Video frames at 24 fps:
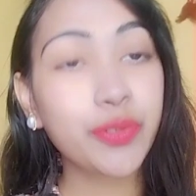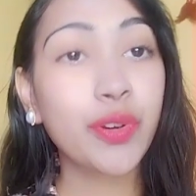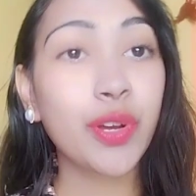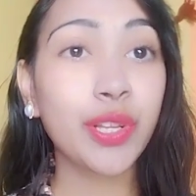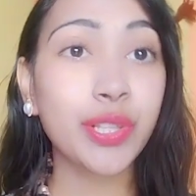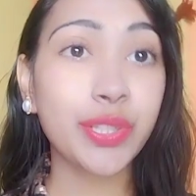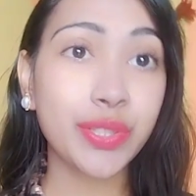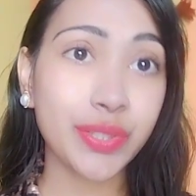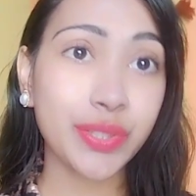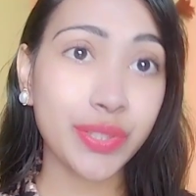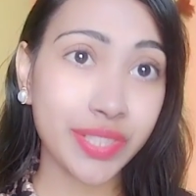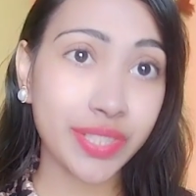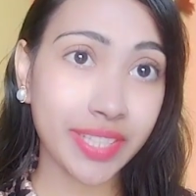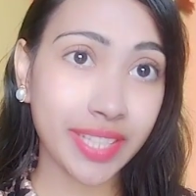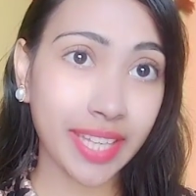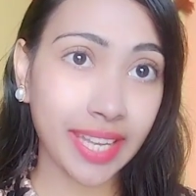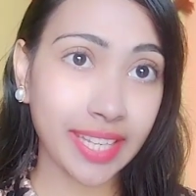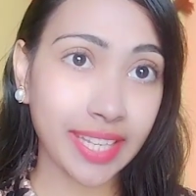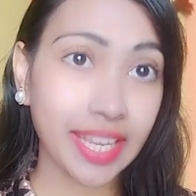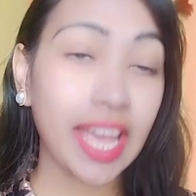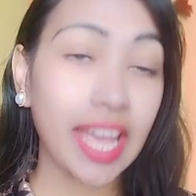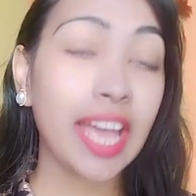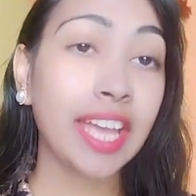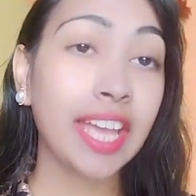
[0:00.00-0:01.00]
to say
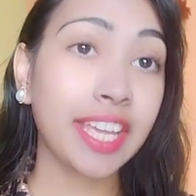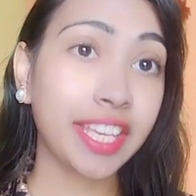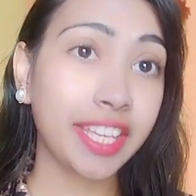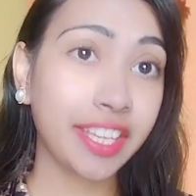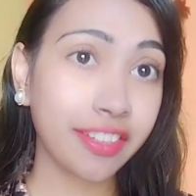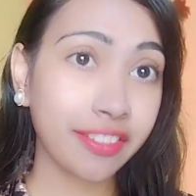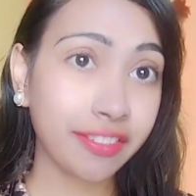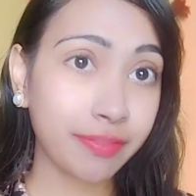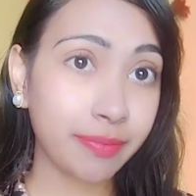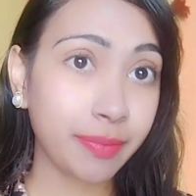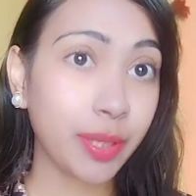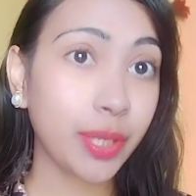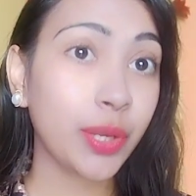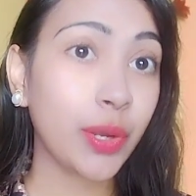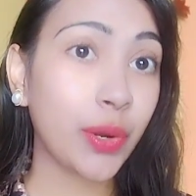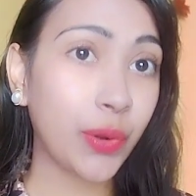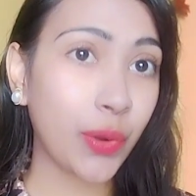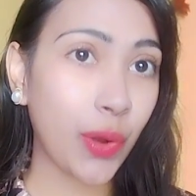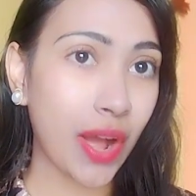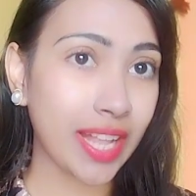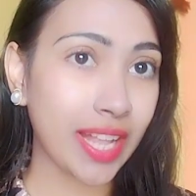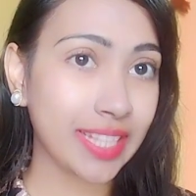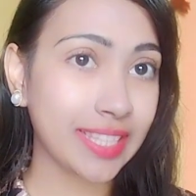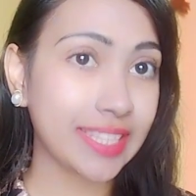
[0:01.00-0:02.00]
give me your
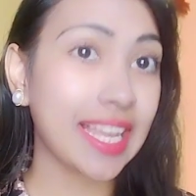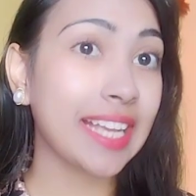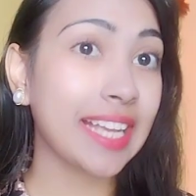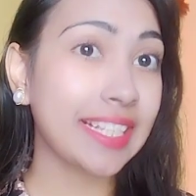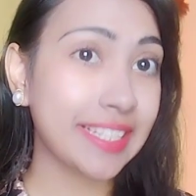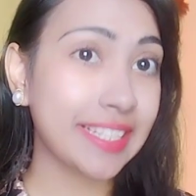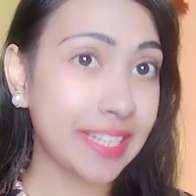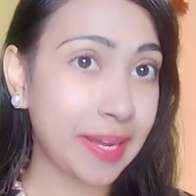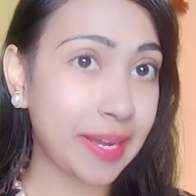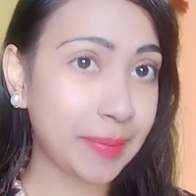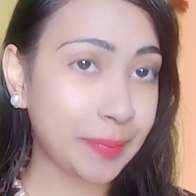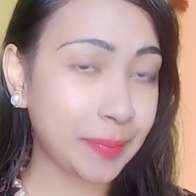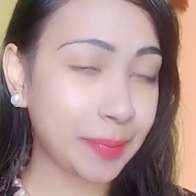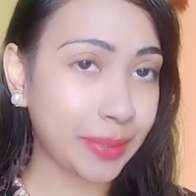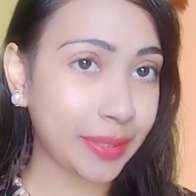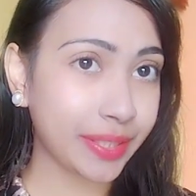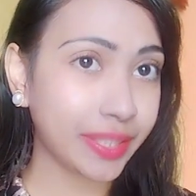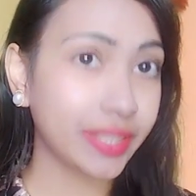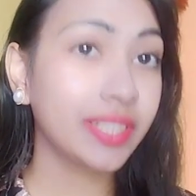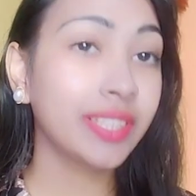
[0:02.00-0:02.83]
contact number,